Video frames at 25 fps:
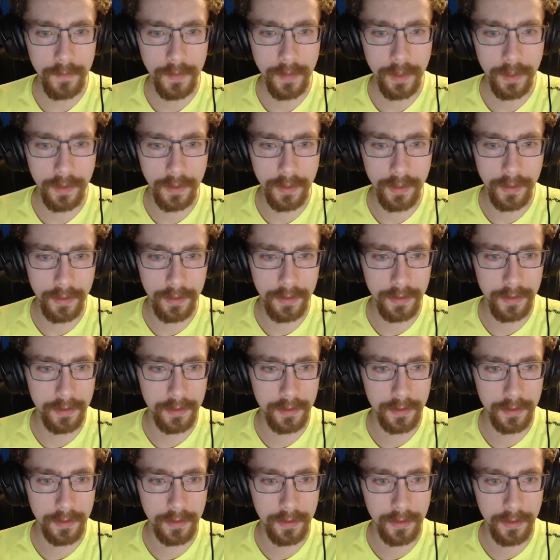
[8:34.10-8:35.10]
All right,
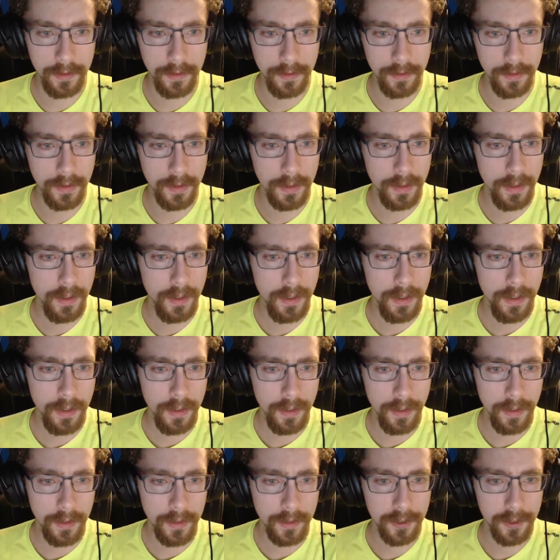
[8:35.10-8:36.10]
let's continue.
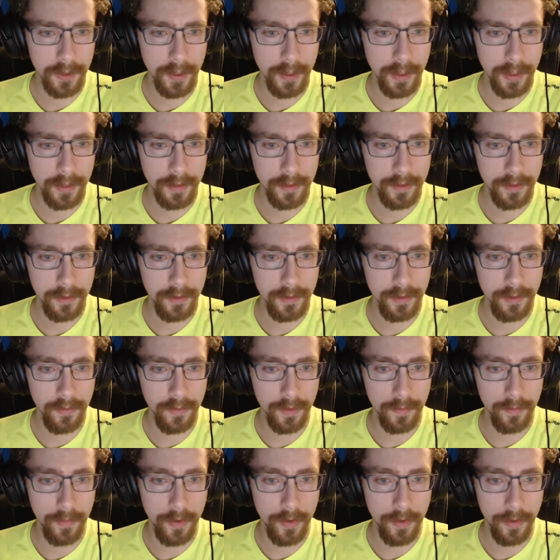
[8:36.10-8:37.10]
He also echoed the
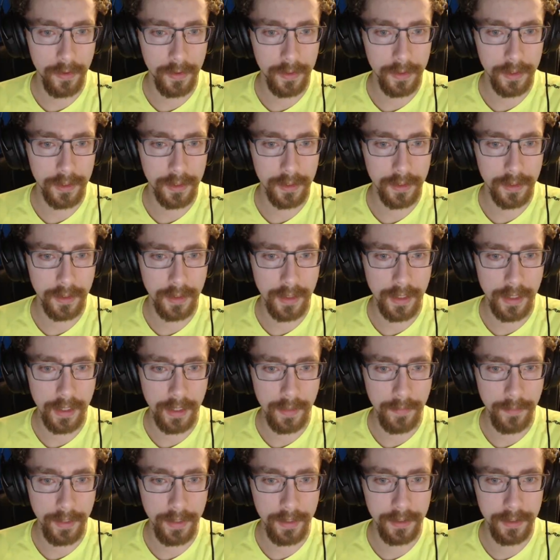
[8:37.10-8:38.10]
report's
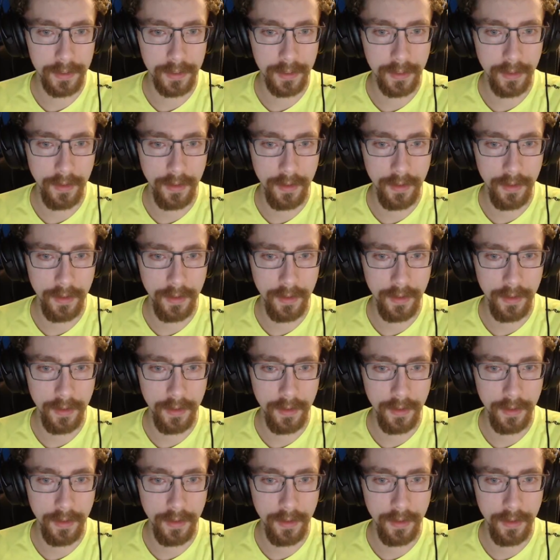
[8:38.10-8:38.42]
comments